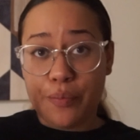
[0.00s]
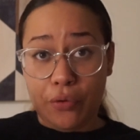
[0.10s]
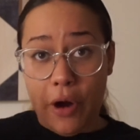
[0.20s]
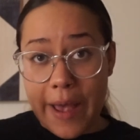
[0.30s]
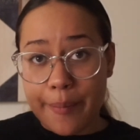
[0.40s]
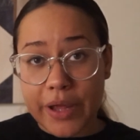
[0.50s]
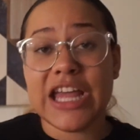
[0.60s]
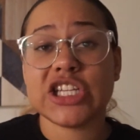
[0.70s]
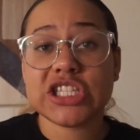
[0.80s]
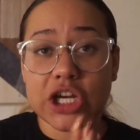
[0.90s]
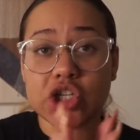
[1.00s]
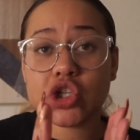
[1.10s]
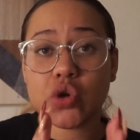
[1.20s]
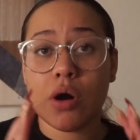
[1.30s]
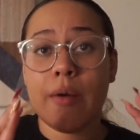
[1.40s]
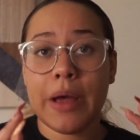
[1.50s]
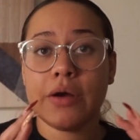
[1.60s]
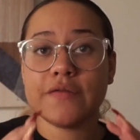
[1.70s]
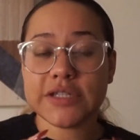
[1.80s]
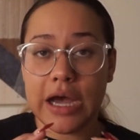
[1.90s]
prep in such a short
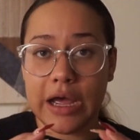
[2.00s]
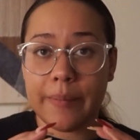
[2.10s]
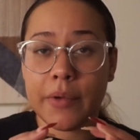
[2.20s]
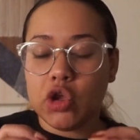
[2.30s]
amount of time,